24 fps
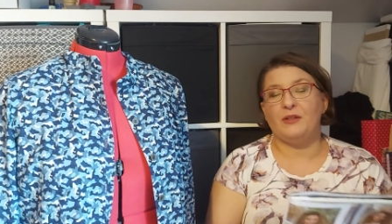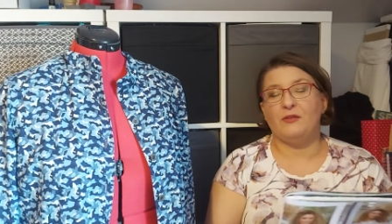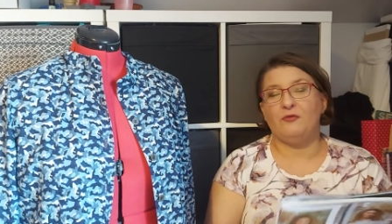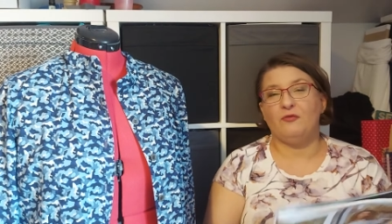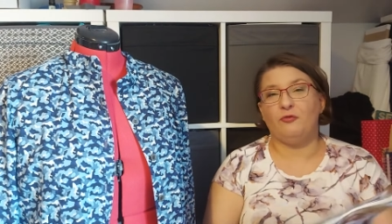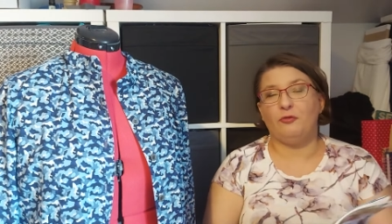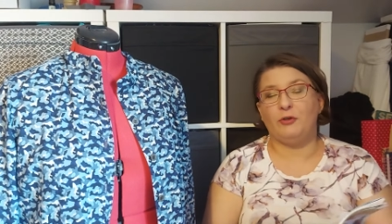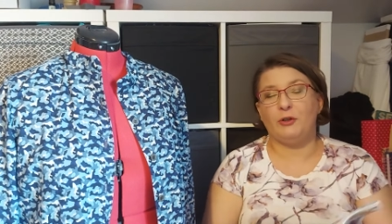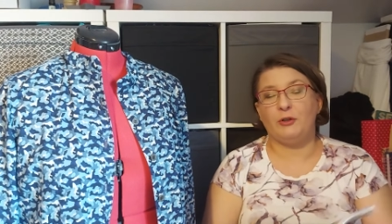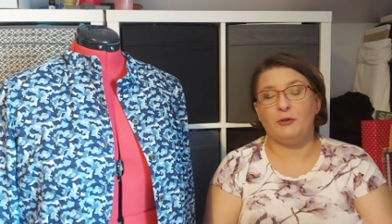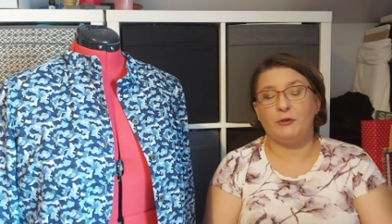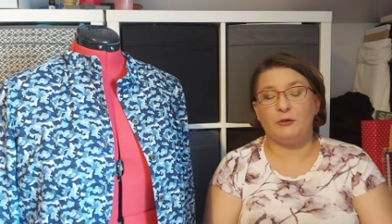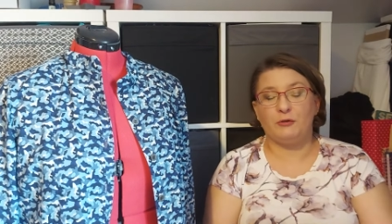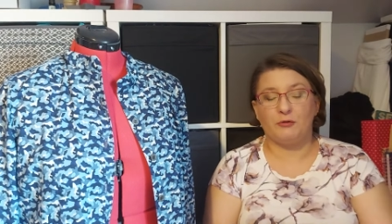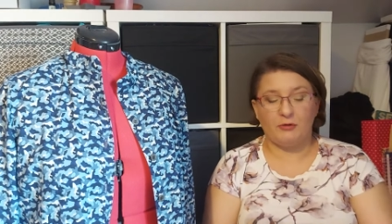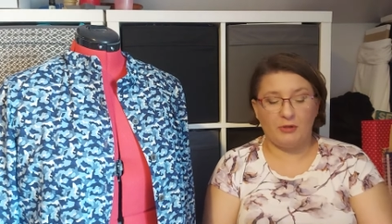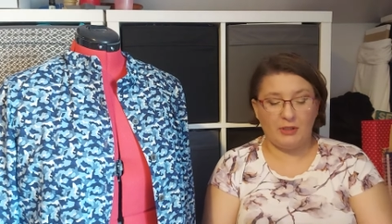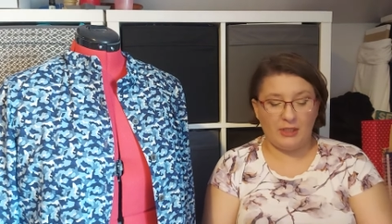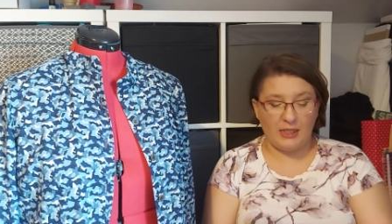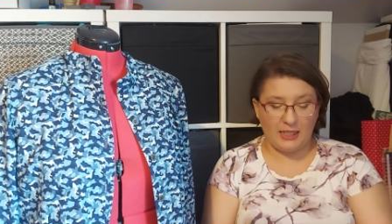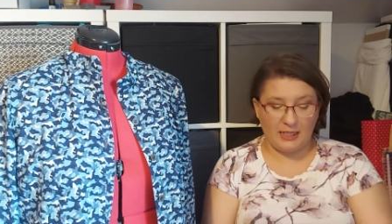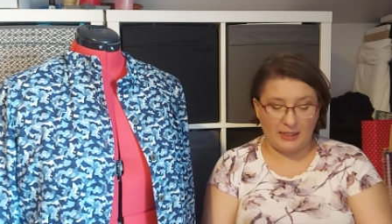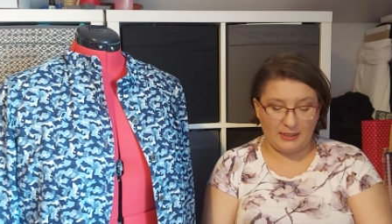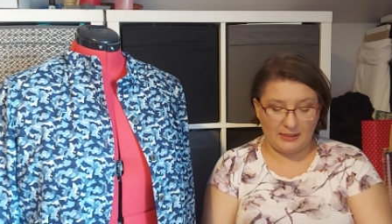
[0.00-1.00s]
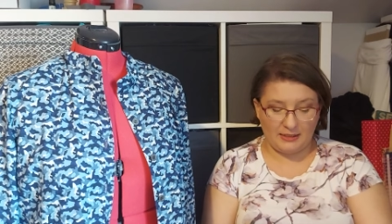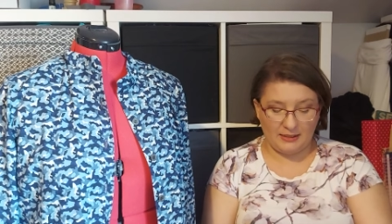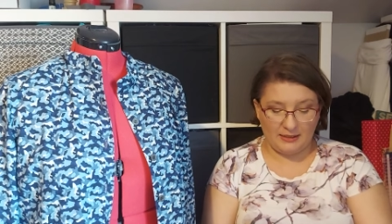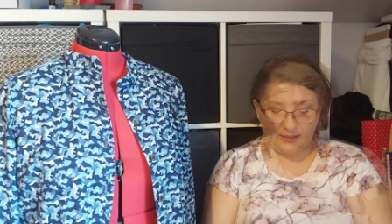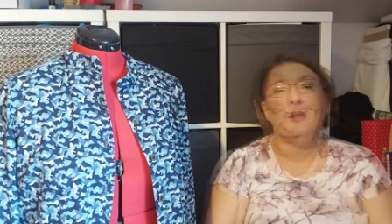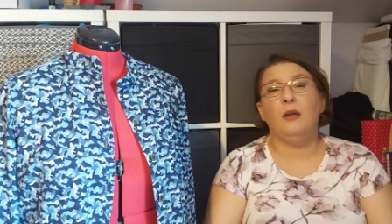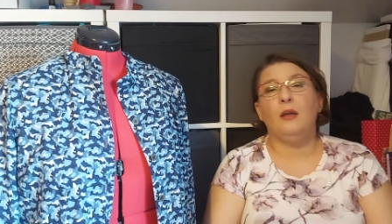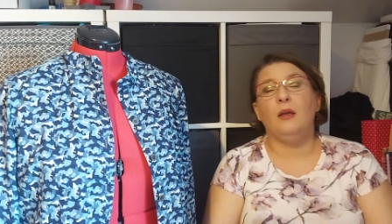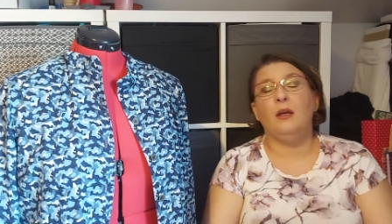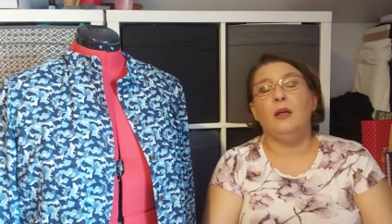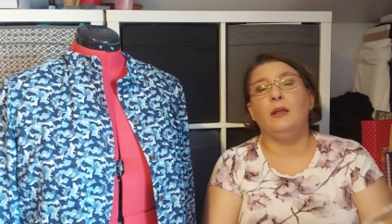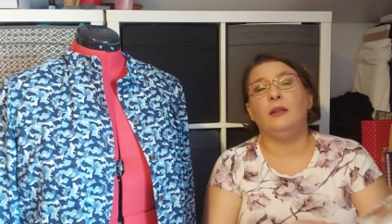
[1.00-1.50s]
very relaxed
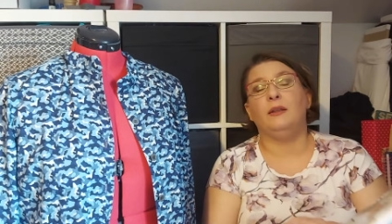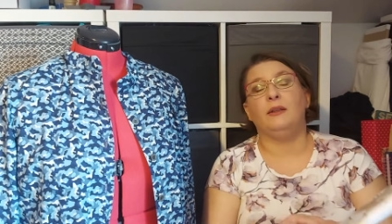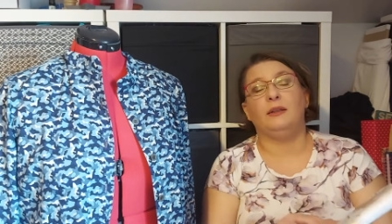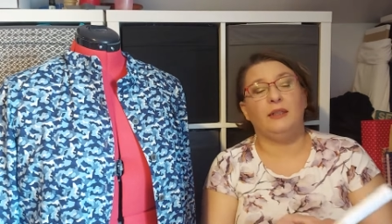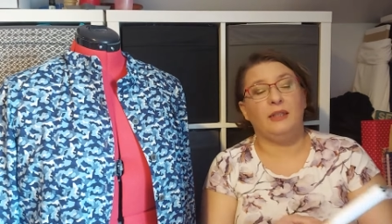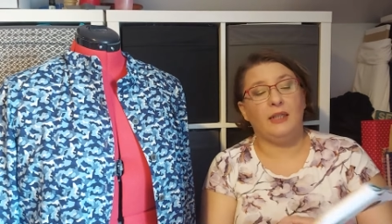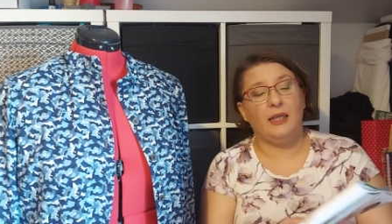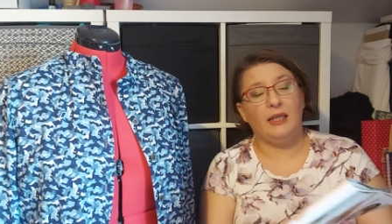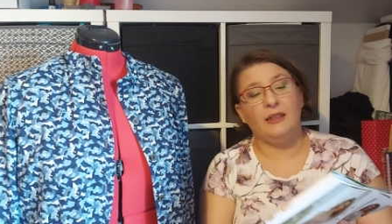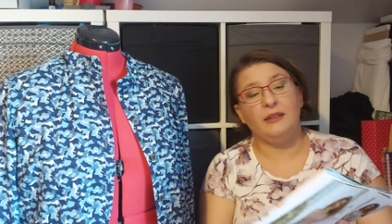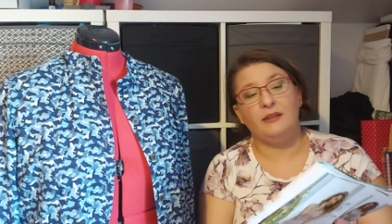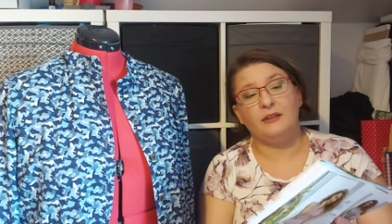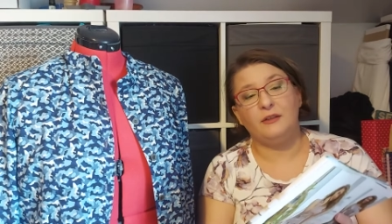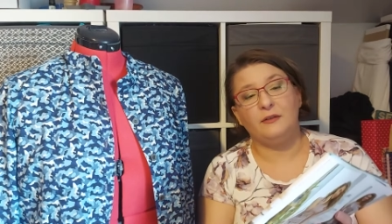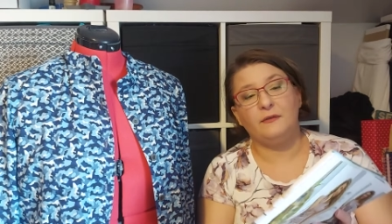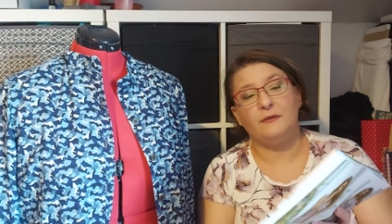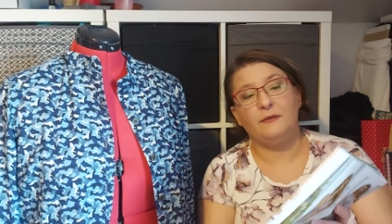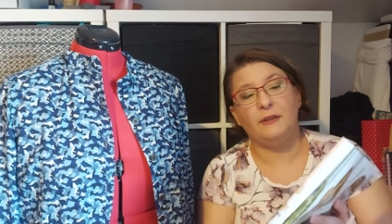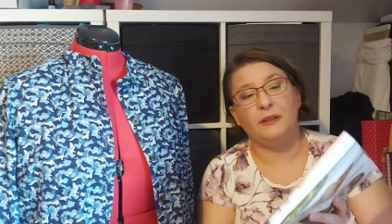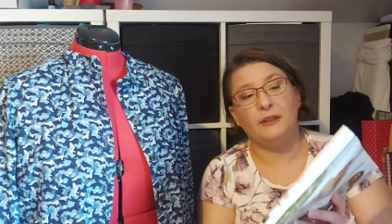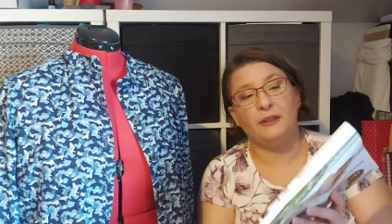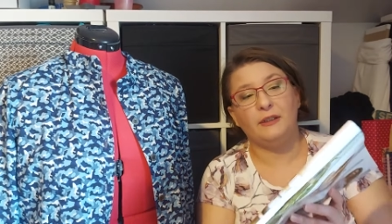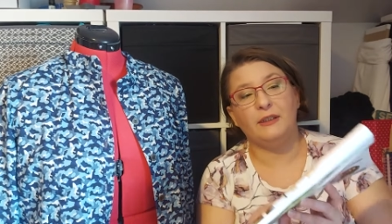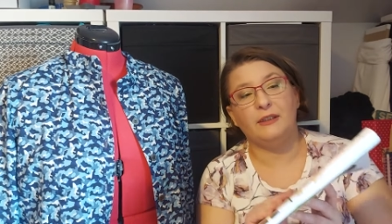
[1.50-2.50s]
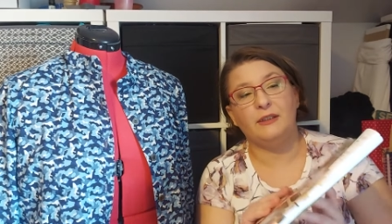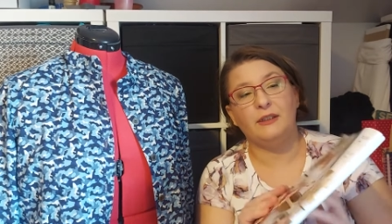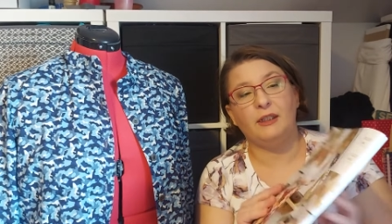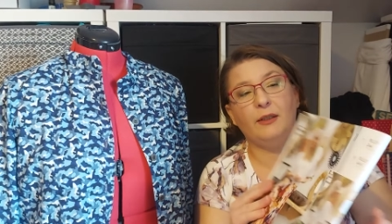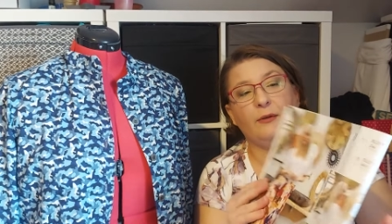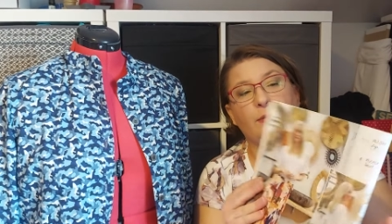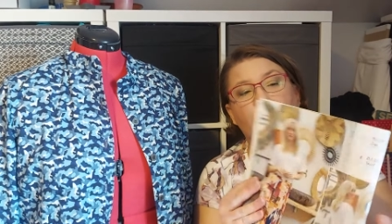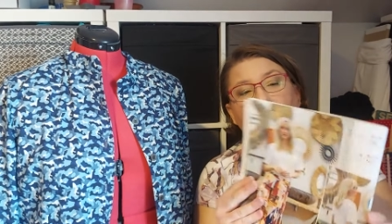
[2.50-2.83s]
the other thing that I